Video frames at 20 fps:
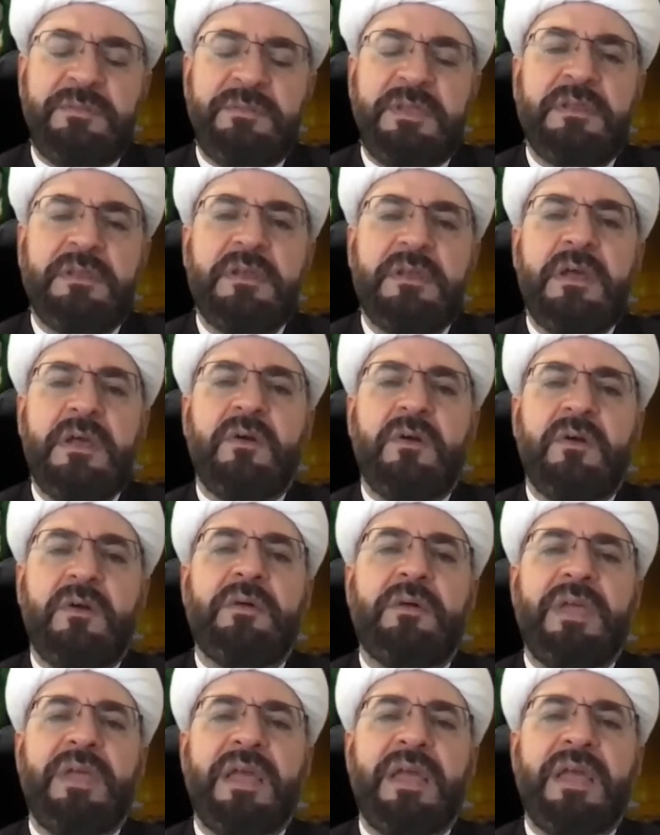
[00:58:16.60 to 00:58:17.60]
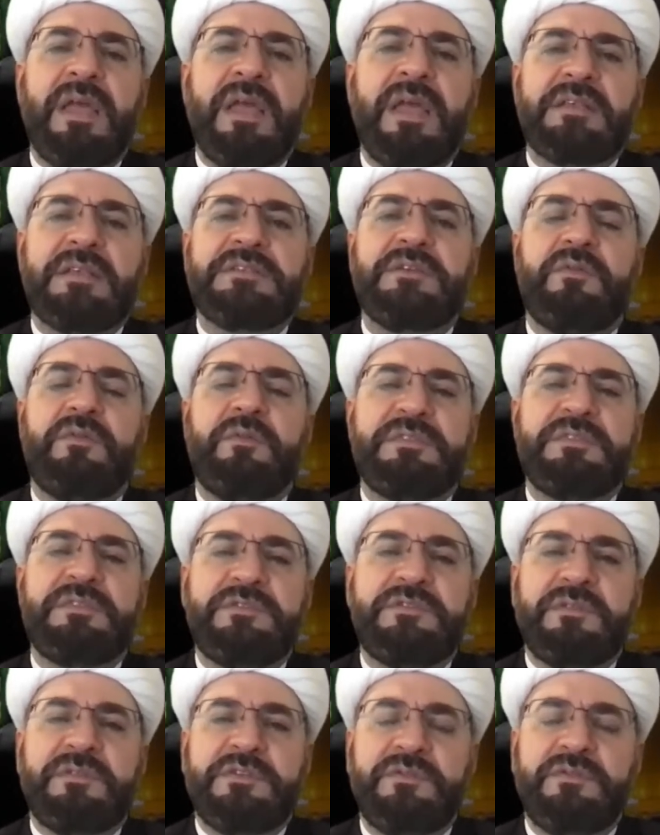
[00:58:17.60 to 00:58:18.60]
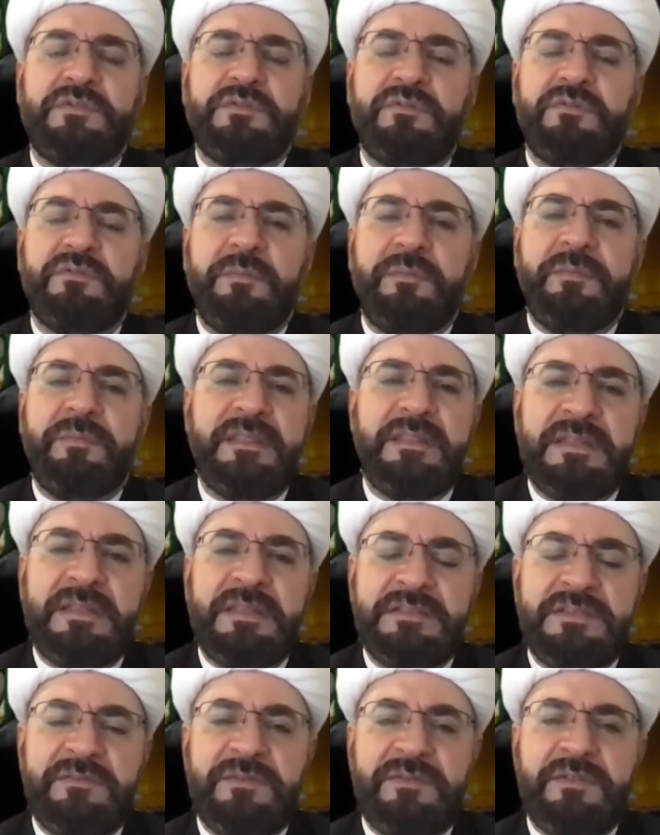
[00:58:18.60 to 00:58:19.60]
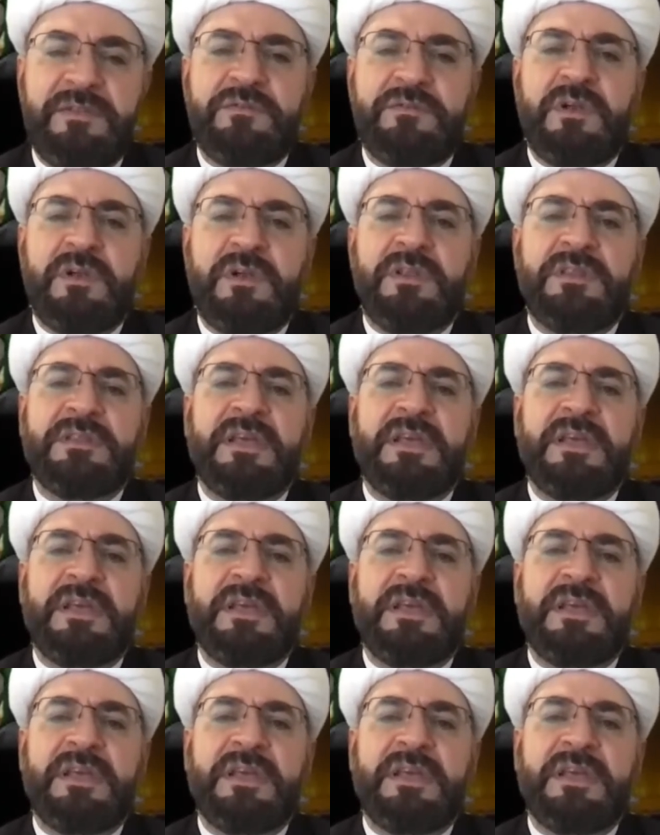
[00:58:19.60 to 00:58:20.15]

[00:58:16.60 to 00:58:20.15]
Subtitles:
Allah, we ask you and we beseech you that you repay the debts of those who have debt,